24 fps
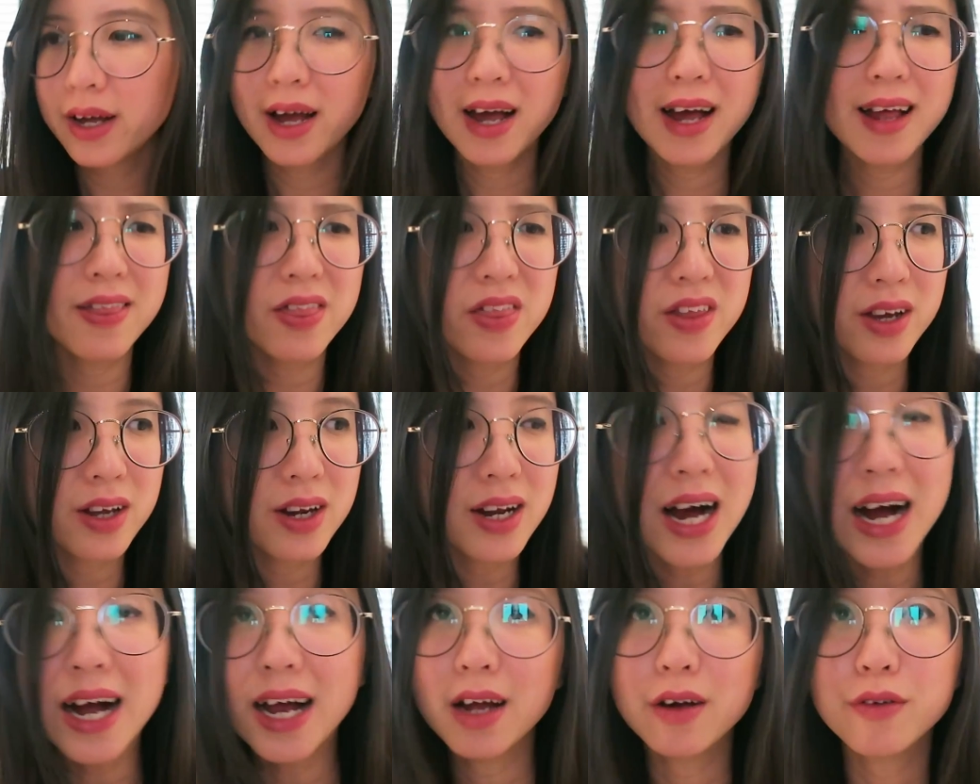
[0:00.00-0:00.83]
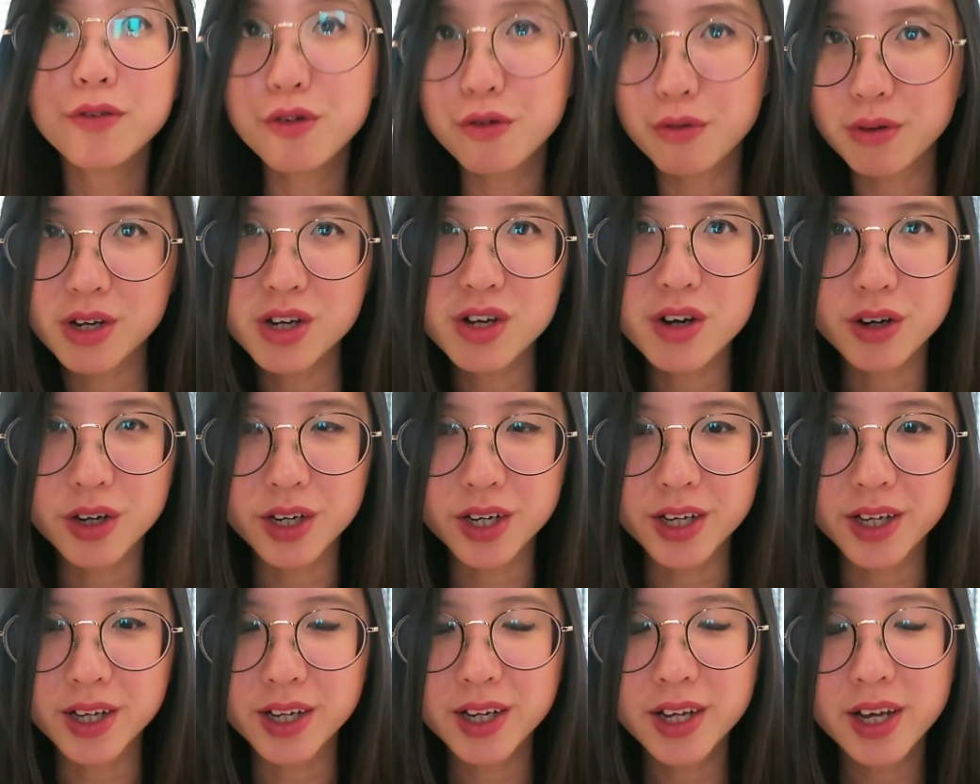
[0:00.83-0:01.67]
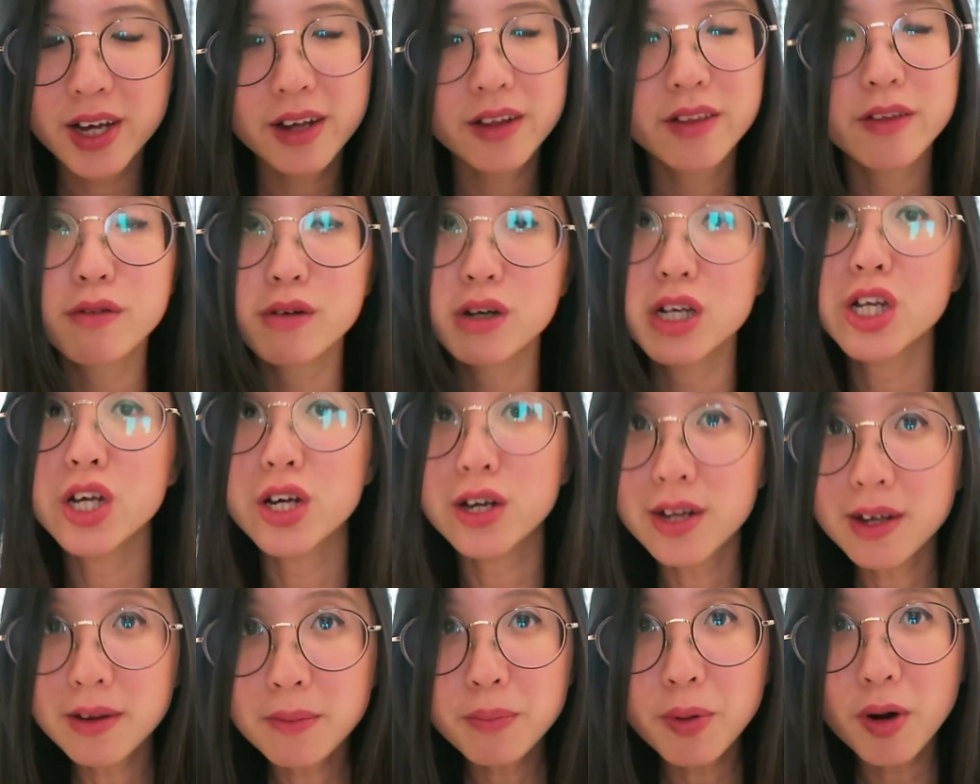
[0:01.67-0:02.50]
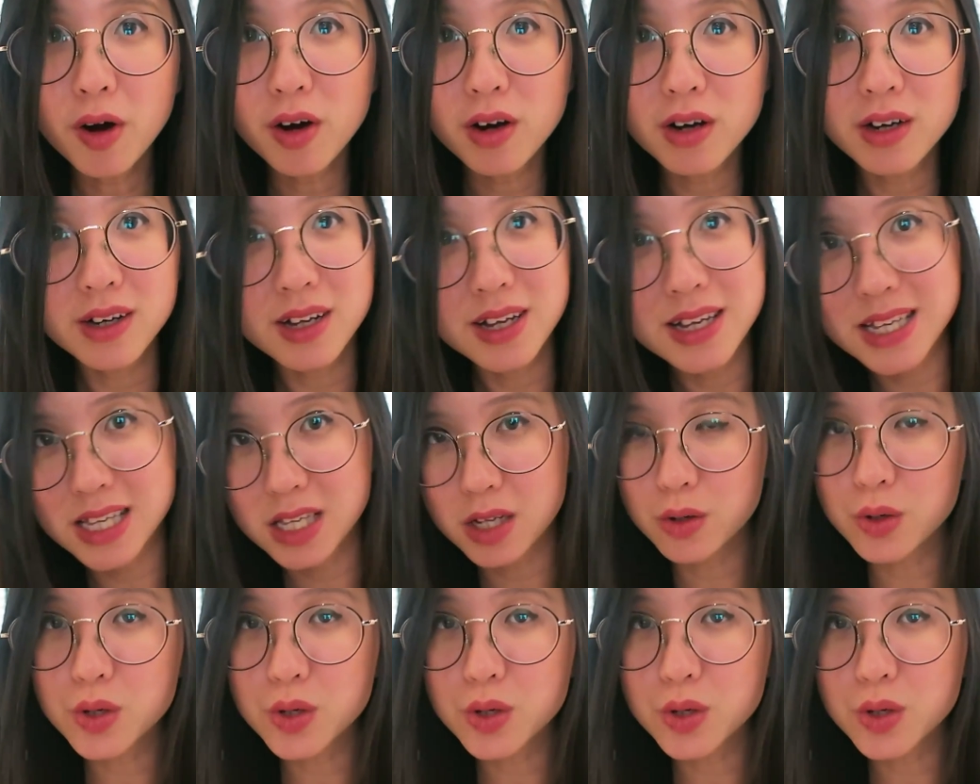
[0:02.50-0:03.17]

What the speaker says: and then I have to return it. The returning part is